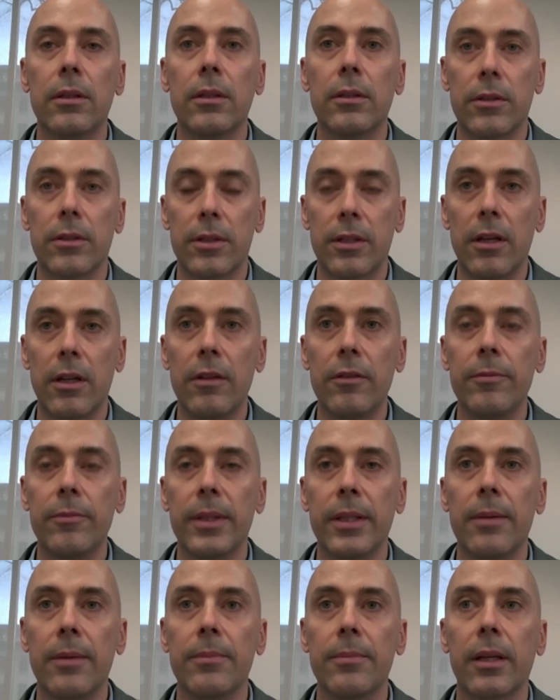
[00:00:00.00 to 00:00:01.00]
uh, herself,
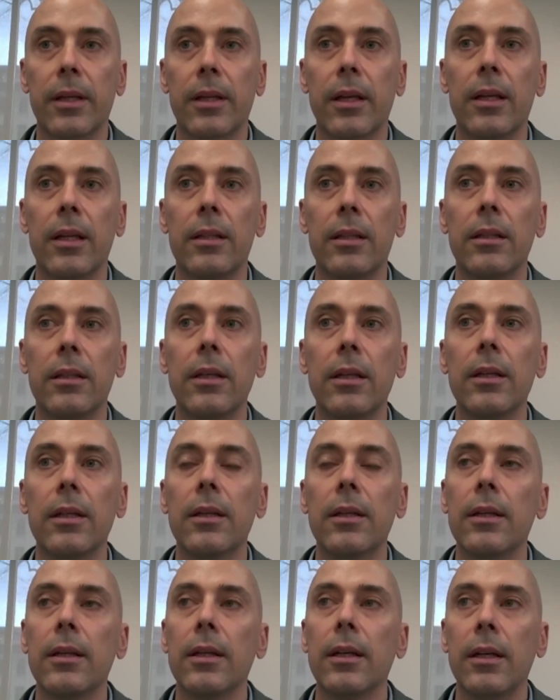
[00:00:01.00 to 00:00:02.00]
Madame McCann,
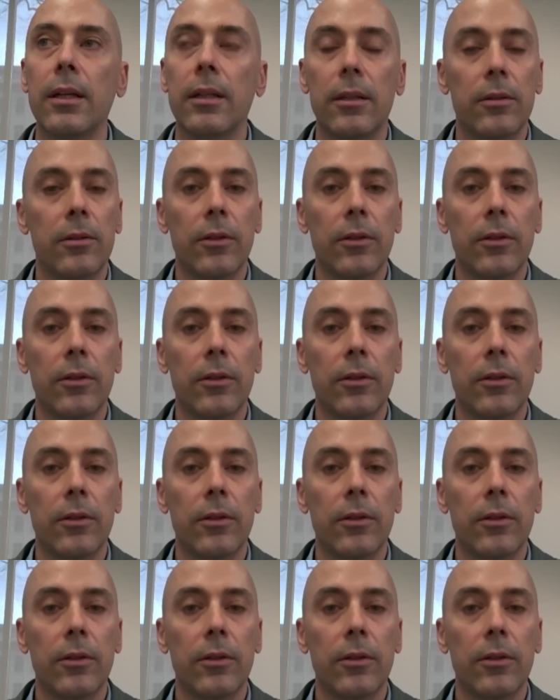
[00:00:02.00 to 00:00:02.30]
uh,